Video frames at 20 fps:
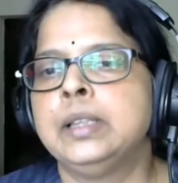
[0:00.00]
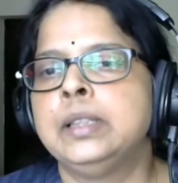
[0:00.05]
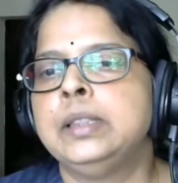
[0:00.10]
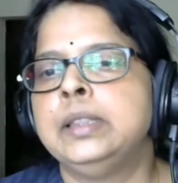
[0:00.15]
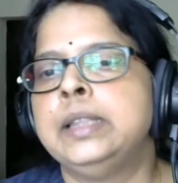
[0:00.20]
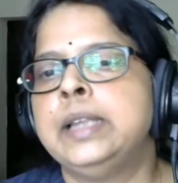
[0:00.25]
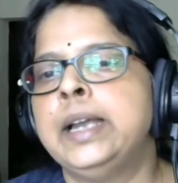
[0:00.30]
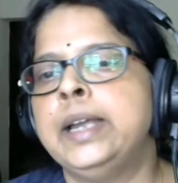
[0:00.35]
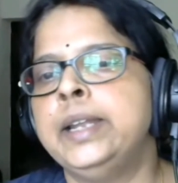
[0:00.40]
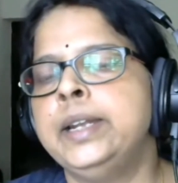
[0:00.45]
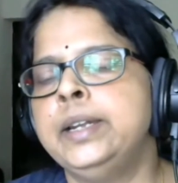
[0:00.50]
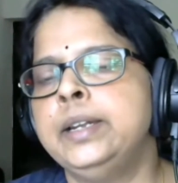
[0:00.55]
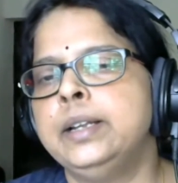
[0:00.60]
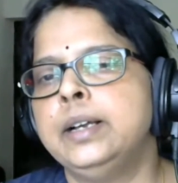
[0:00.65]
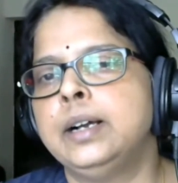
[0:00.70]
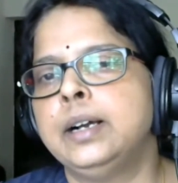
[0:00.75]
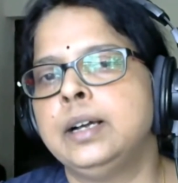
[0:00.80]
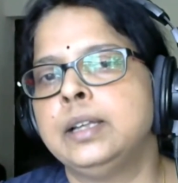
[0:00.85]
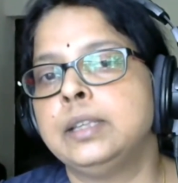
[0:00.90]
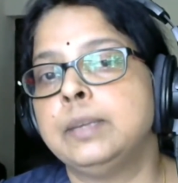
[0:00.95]
Then
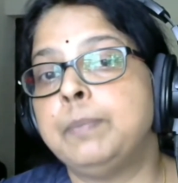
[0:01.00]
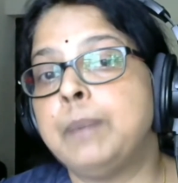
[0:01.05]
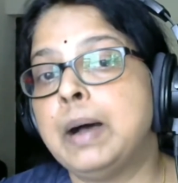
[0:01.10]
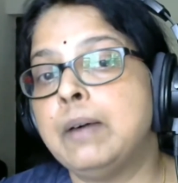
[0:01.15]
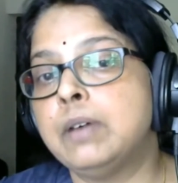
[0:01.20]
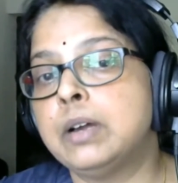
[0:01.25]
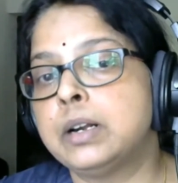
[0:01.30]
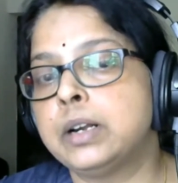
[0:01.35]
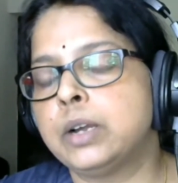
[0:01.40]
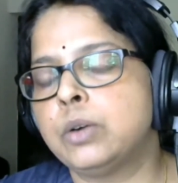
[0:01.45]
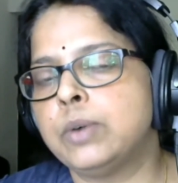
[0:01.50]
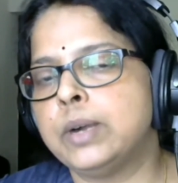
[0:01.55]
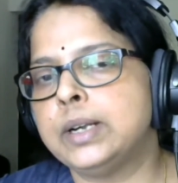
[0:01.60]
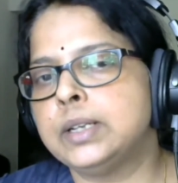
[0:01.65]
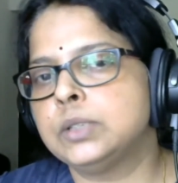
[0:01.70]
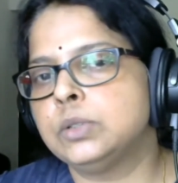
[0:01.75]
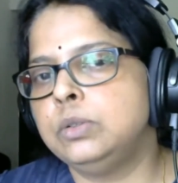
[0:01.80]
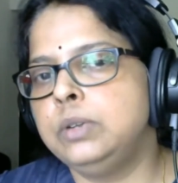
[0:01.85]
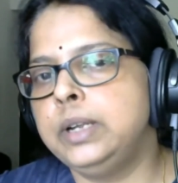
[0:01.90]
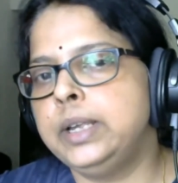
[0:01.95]
the power required
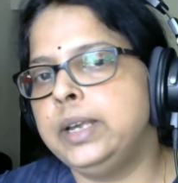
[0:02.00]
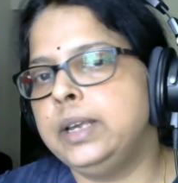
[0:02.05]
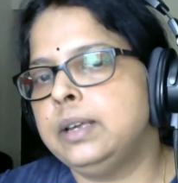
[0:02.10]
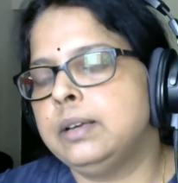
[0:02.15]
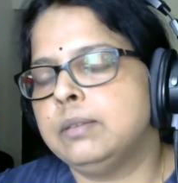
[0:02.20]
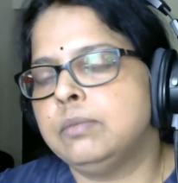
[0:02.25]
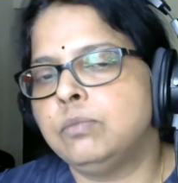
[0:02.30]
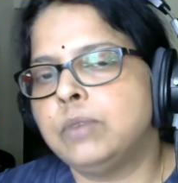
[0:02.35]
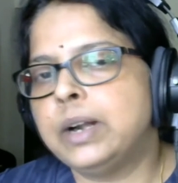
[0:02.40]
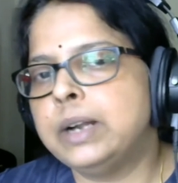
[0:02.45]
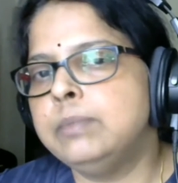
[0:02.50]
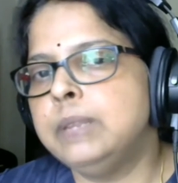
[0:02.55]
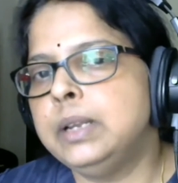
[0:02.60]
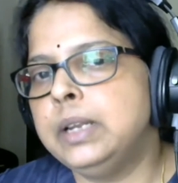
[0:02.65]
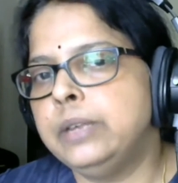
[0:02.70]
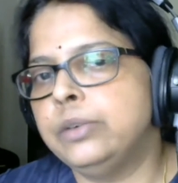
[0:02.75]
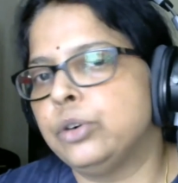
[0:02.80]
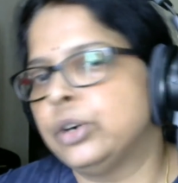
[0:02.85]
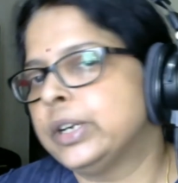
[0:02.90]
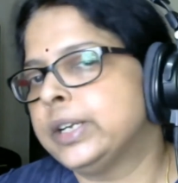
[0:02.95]
is only 1
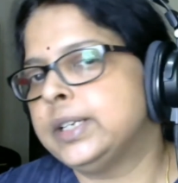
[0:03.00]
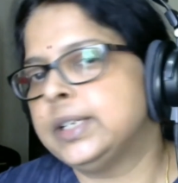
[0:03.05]
milliwatt.